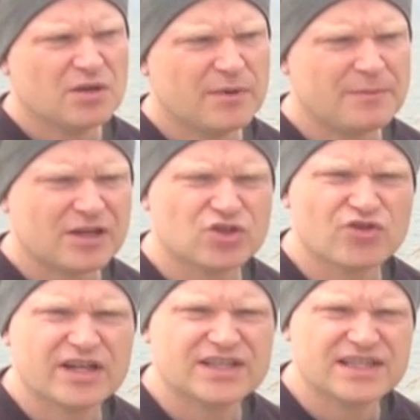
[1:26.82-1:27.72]
maybe I'll
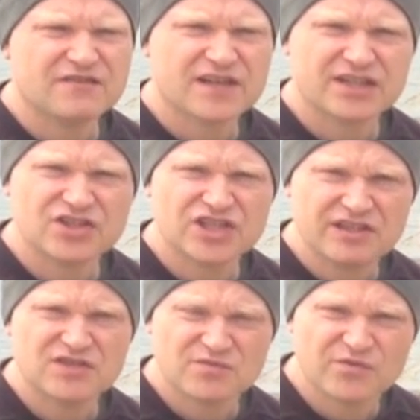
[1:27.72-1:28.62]
try and see if I can
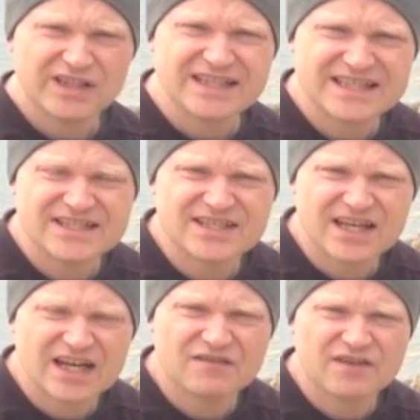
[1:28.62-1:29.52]
achieve some really decent
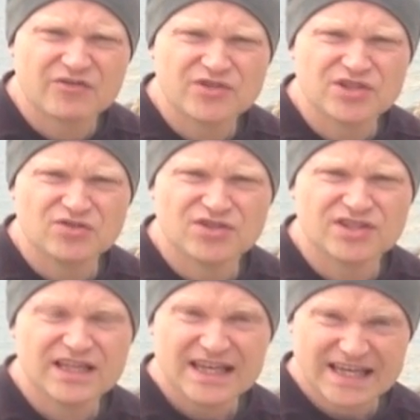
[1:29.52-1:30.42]
hi-fi
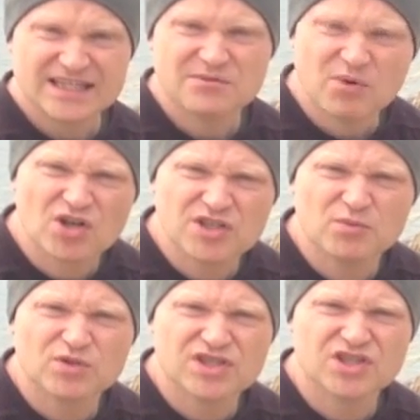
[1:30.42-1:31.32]
results. Is it
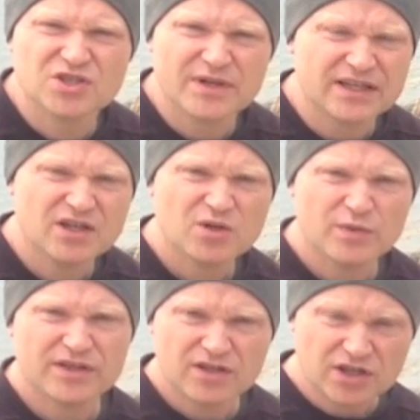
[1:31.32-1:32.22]
possible to do it
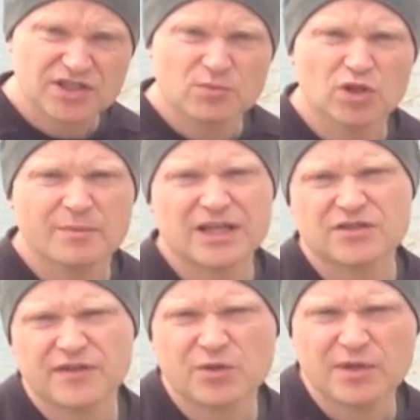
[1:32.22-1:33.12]
with a small
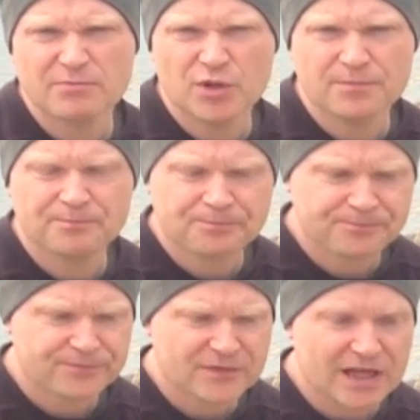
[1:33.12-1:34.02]
amount of equipment?
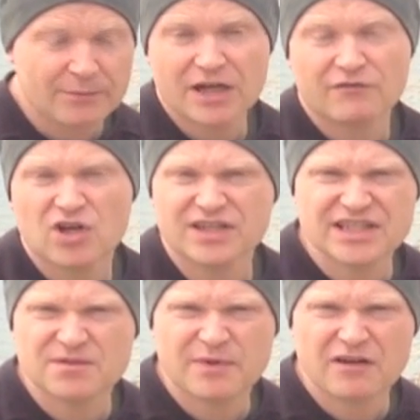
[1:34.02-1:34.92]
I mean, I've got a
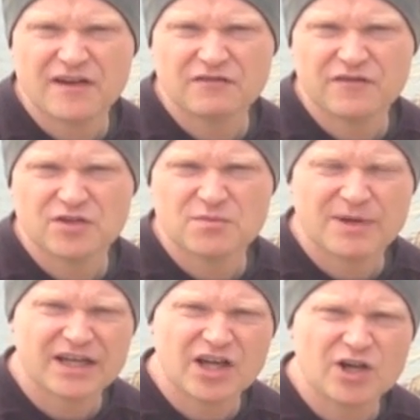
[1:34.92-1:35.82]
decent pair of headphones
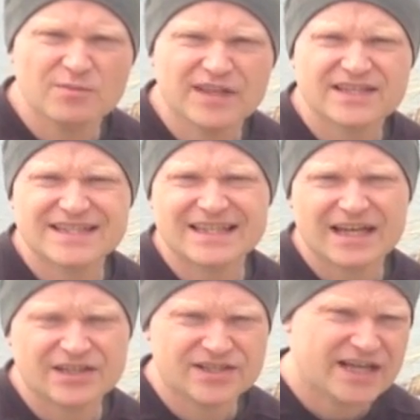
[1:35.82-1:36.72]
back home. They're
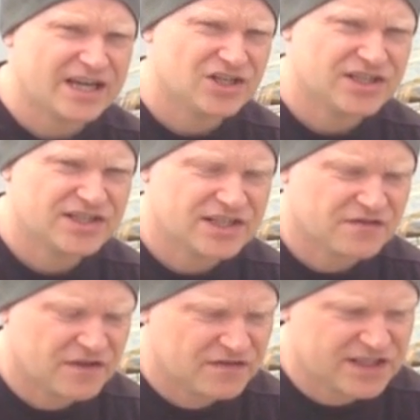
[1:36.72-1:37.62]
Sennheiser
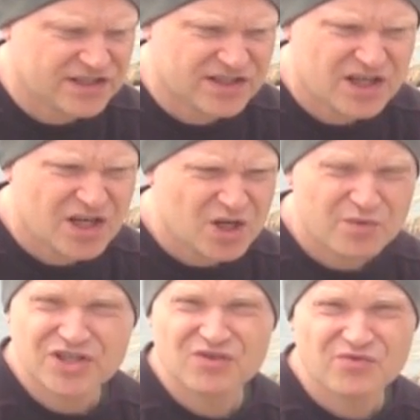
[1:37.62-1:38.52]
HD650s,
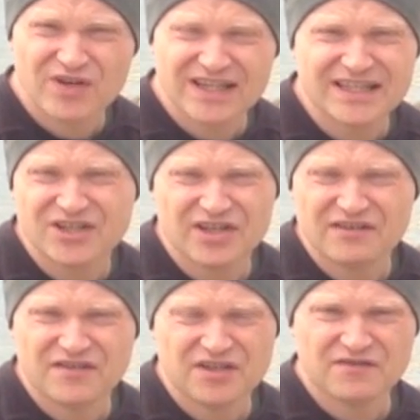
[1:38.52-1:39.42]
which are really good
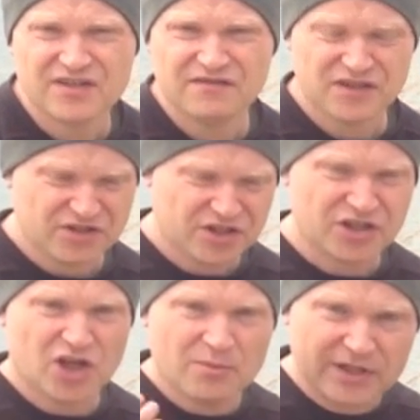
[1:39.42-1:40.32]
if you can
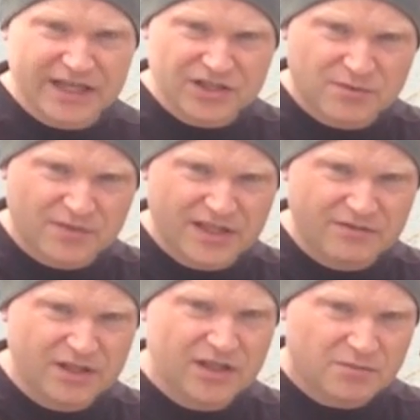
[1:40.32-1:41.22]
accommodate
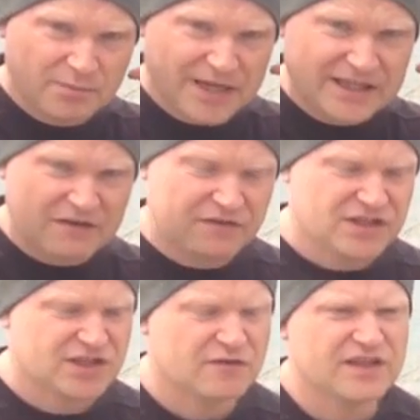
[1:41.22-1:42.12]
something big that
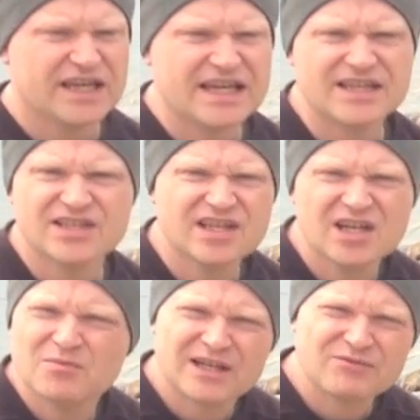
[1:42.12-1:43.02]
fits over your ears.
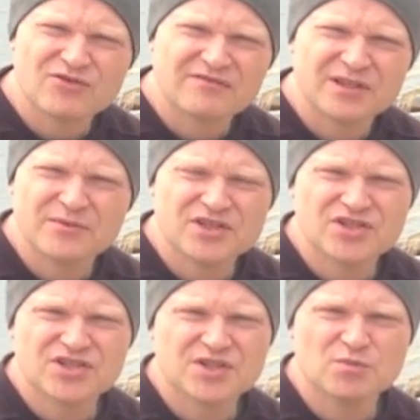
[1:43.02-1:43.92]
But I'm traveling with
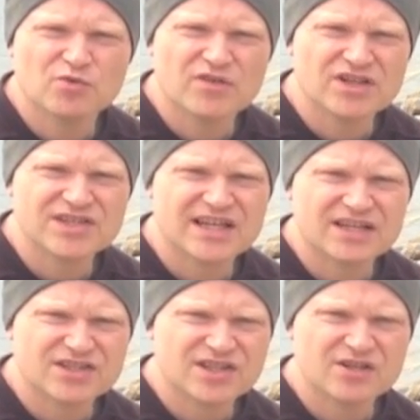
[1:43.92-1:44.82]
just a small
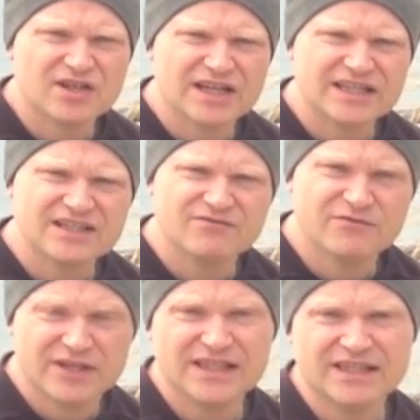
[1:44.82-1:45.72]
rucksack, so I need
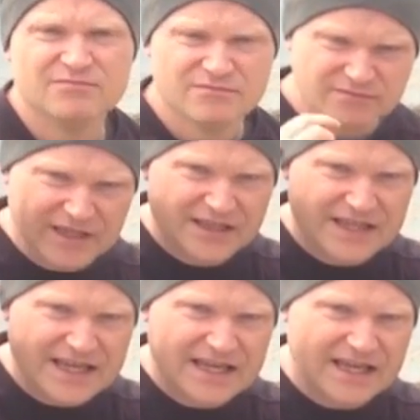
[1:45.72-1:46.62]
really
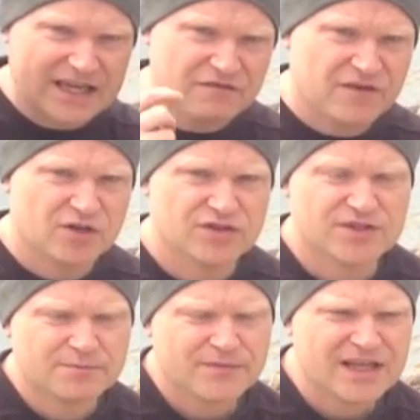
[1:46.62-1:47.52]
in-the-ear
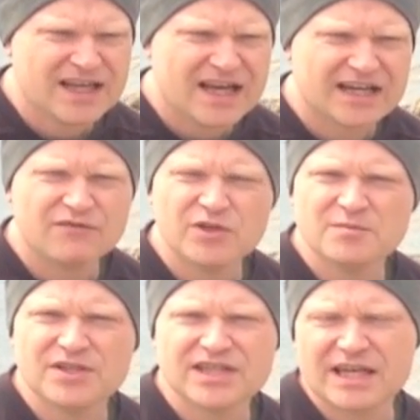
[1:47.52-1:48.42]
earphones. And I've
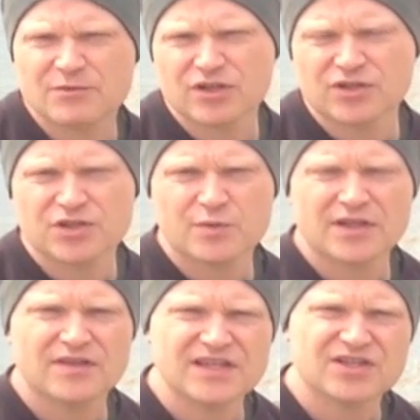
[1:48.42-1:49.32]
always been skeptical as to
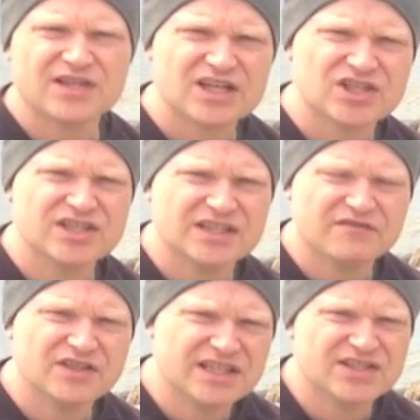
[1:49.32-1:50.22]
whether these could actually
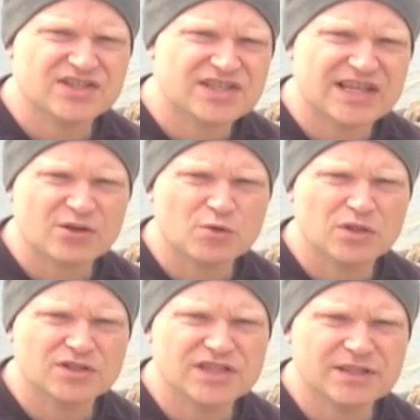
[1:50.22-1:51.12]
deliver decent sound
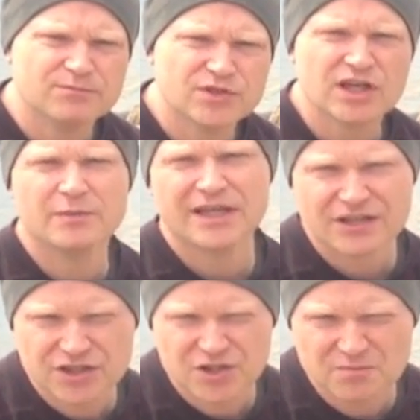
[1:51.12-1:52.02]
quality, so I
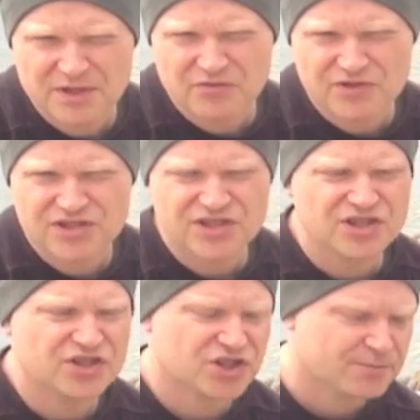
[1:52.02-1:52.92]
began to do a bit of
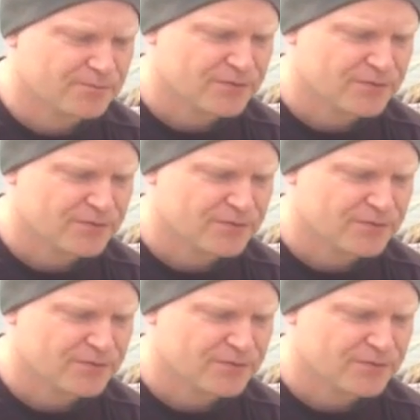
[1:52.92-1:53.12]
research.